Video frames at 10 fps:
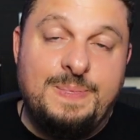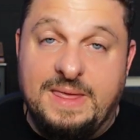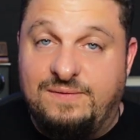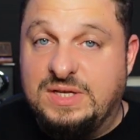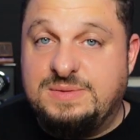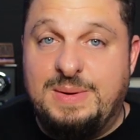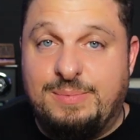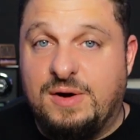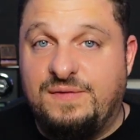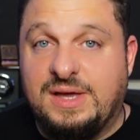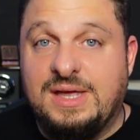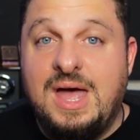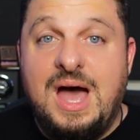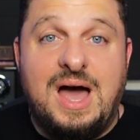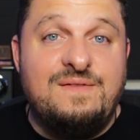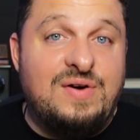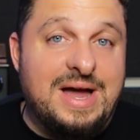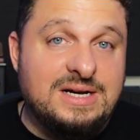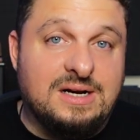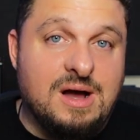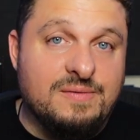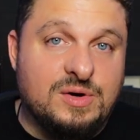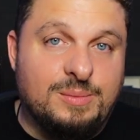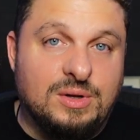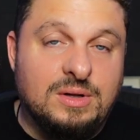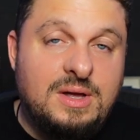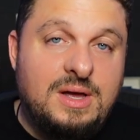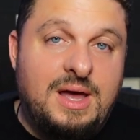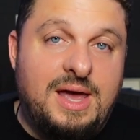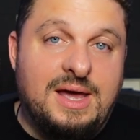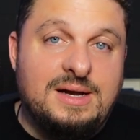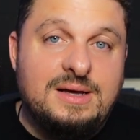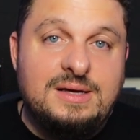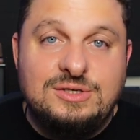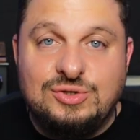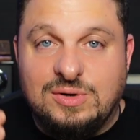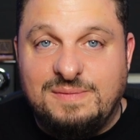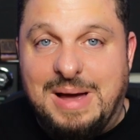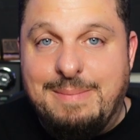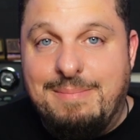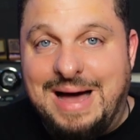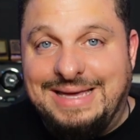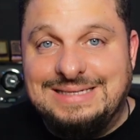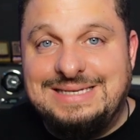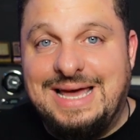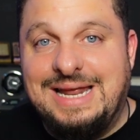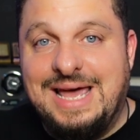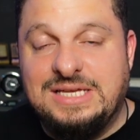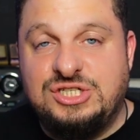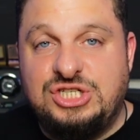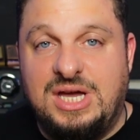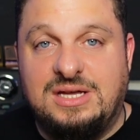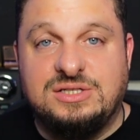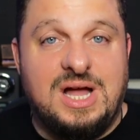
It fits me perfect, I find it comfortable, and sort of my mindset has changed.